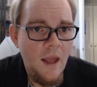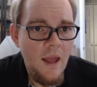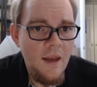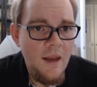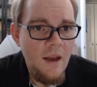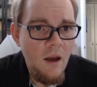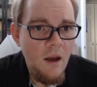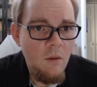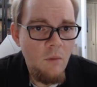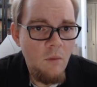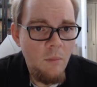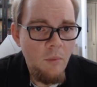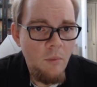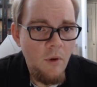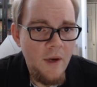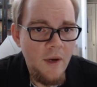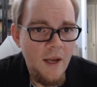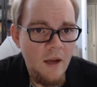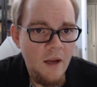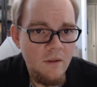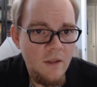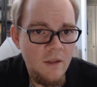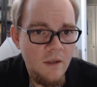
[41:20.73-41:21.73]
And now I will
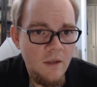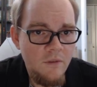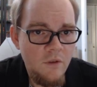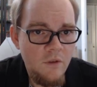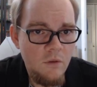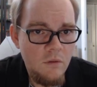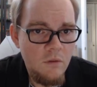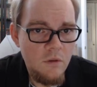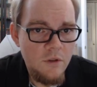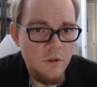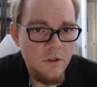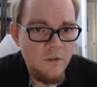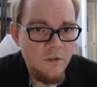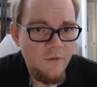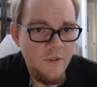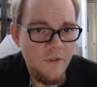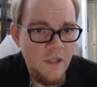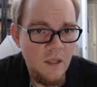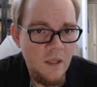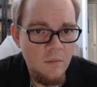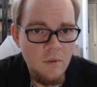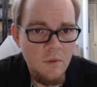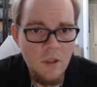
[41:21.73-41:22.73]
point out that if you are just
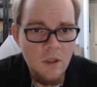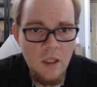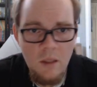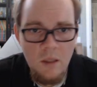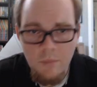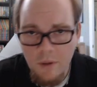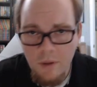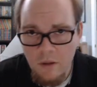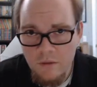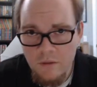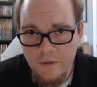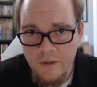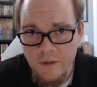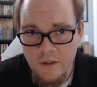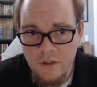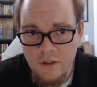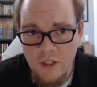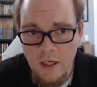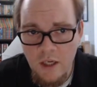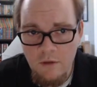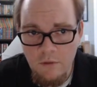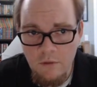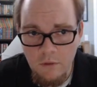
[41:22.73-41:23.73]
vehemently opposed to the
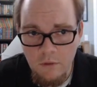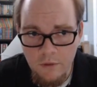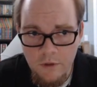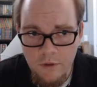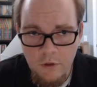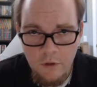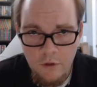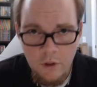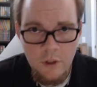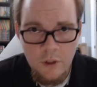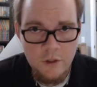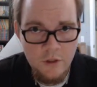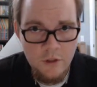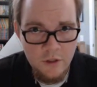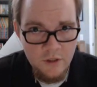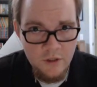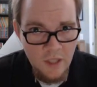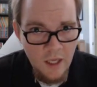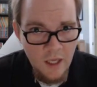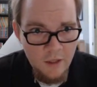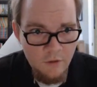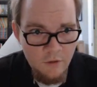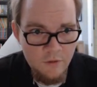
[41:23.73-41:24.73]
chain rule, you could
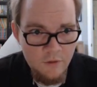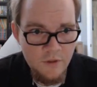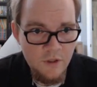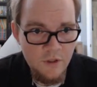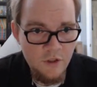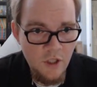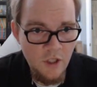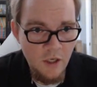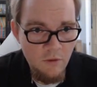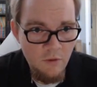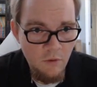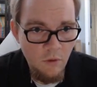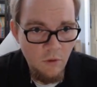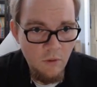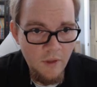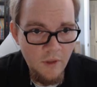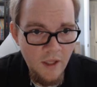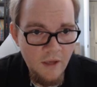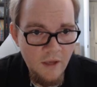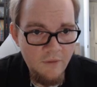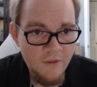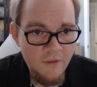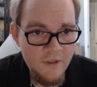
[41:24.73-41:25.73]
just not use the chain rule
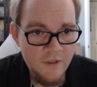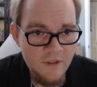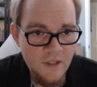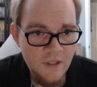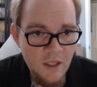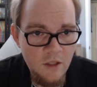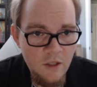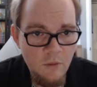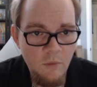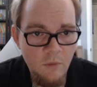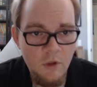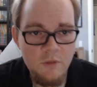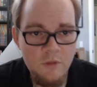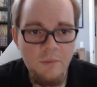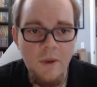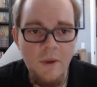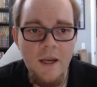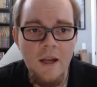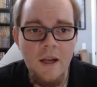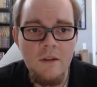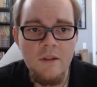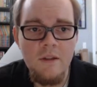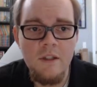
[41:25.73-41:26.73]
if instead you
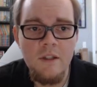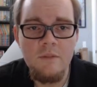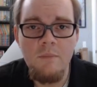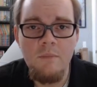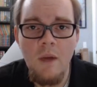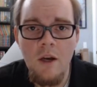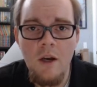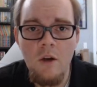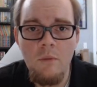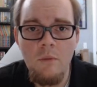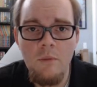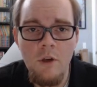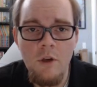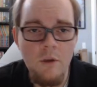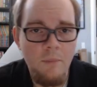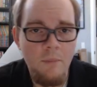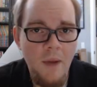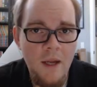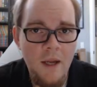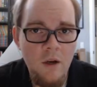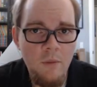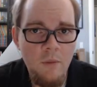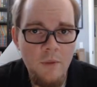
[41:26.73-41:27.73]
multiplied out this
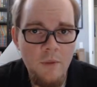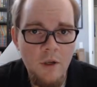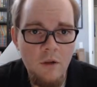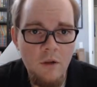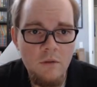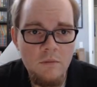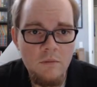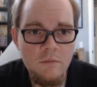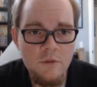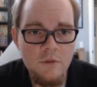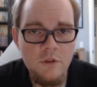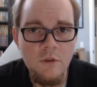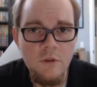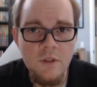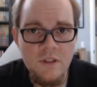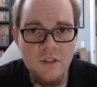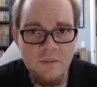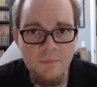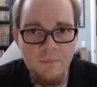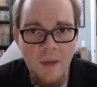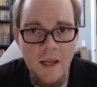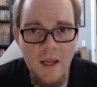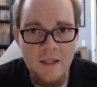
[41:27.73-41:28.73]
binomial to
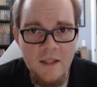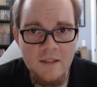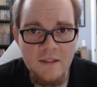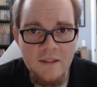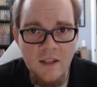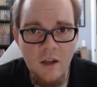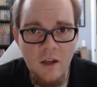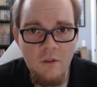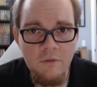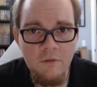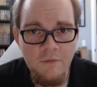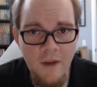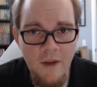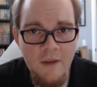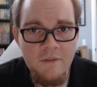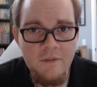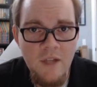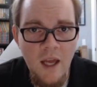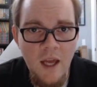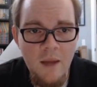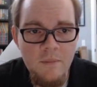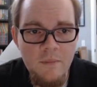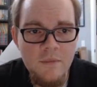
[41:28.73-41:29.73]
by itself
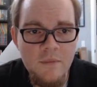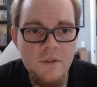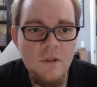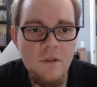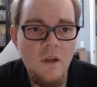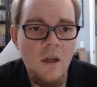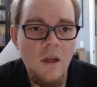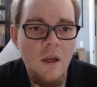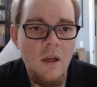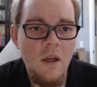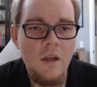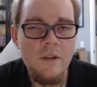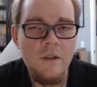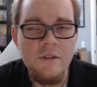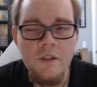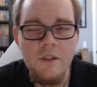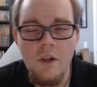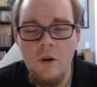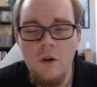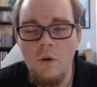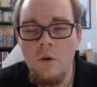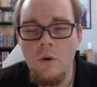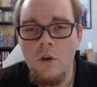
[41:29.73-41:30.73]
5 times.
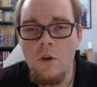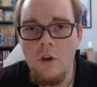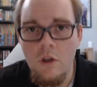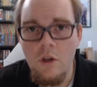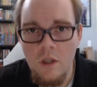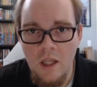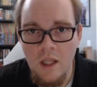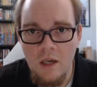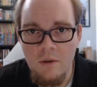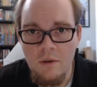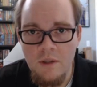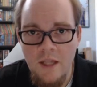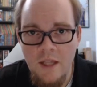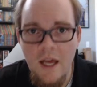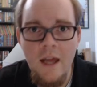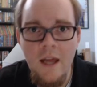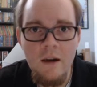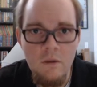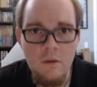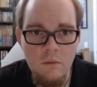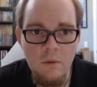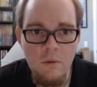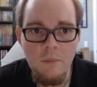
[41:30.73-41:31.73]
So good luck with
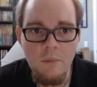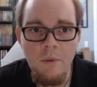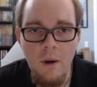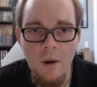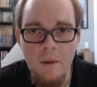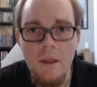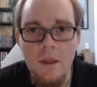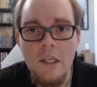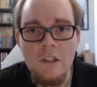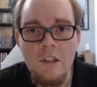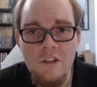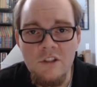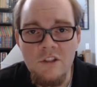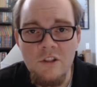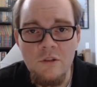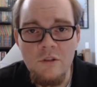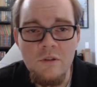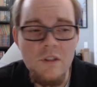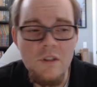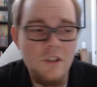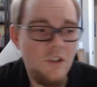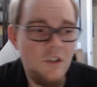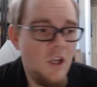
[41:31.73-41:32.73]
that. We're probably going to just
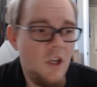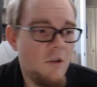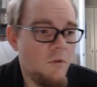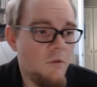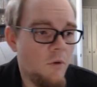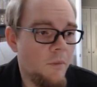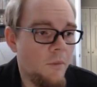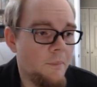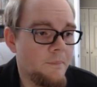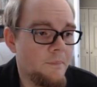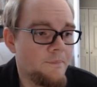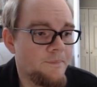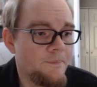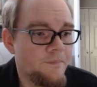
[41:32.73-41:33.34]
use the chain rule.